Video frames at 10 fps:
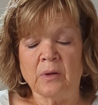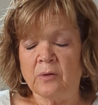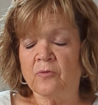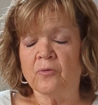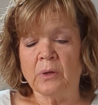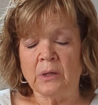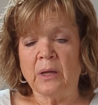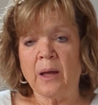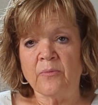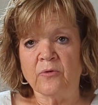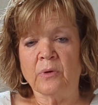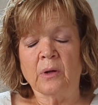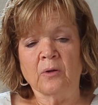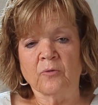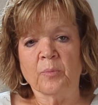it, it captured
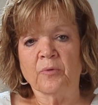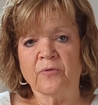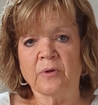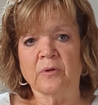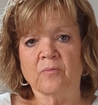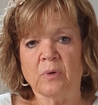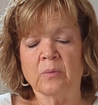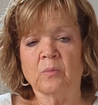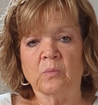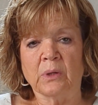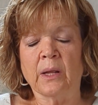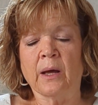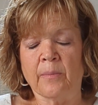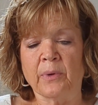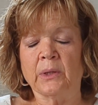100% of what what
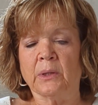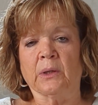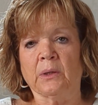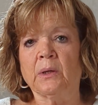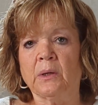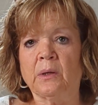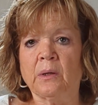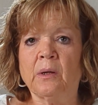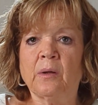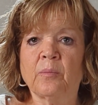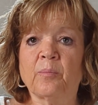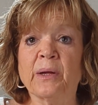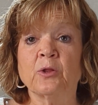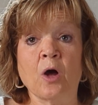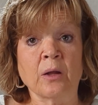happened okay.
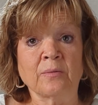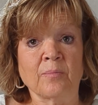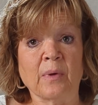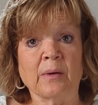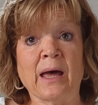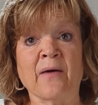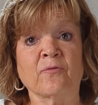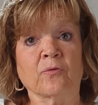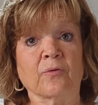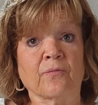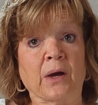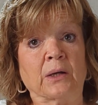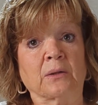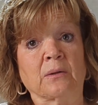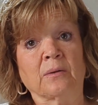but not after the
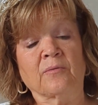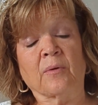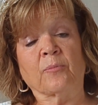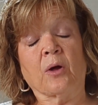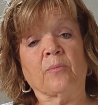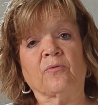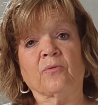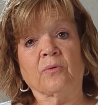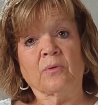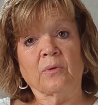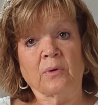fact sometimes right yeah